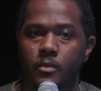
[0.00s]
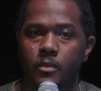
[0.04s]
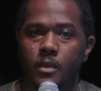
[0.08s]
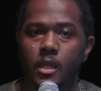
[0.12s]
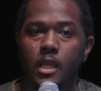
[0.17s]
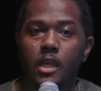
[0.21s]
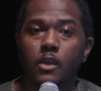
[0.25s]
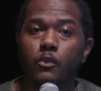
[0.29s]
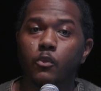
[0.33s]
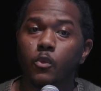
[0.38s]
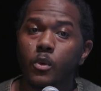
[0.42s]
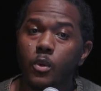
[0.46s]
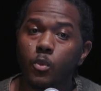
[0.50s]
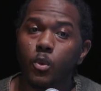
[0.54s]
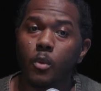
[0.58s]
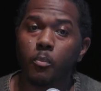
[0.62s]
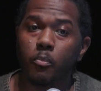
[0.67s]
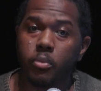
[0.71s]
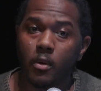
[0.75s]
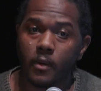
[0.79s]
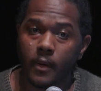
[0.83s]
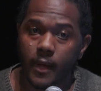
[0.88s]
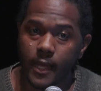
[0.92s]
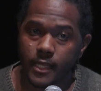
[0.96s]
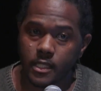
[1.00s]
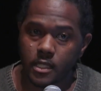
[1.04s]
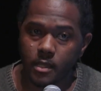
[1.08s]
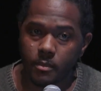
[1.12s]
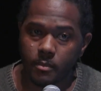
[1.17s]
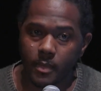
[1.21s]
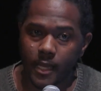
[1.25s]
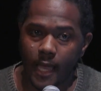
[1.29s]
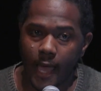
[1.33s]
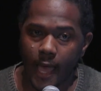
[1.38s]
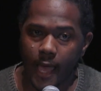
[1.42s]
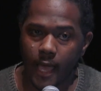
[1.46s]
If we were present
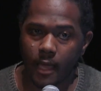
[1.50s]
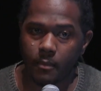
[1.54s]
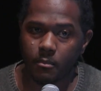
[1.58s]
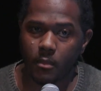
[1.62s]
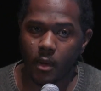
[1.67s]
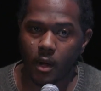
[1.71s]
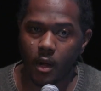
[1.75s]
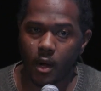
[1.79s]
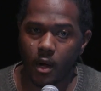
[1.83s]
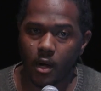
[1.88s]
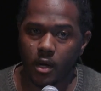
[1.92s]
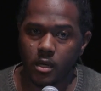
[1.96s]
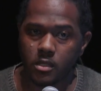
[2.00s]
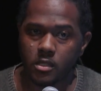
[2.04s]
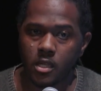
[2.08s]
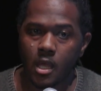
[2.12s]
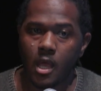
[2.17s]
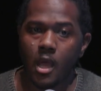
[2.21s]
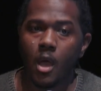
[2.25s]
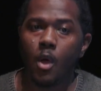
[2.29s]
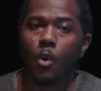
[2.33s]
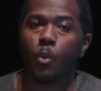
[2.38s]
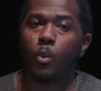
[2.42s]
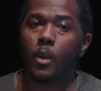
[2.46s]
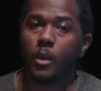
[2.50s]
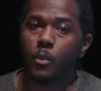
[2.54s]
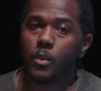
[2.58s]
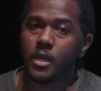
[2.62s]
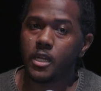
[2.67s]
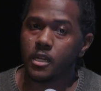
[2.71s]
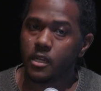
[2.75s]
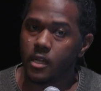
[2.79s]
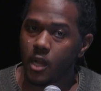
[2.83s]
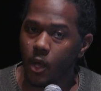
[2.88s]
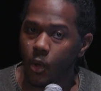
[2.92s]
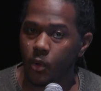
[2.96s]
behind bars, we
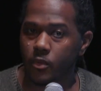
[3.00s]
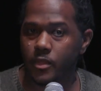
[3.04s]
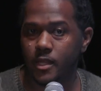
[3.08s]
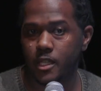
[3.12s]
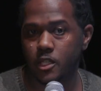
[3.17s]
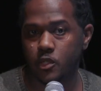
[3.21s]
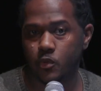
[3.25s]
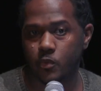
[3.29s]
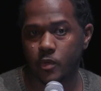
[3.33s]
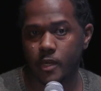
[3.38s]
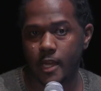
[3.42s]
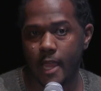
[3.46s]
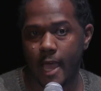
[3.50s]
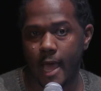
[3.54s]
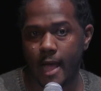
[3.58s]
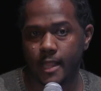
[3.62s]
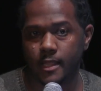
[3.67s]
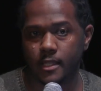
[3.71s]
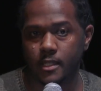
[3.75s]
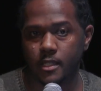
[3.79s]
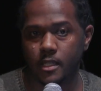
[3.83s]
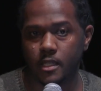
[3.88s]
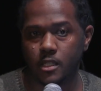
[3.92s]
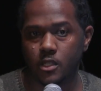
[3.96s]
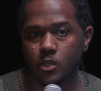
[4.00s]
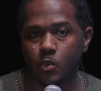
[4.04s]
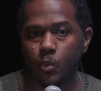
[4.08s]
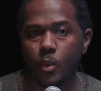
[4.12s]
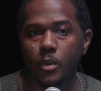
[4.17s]
would know these realities.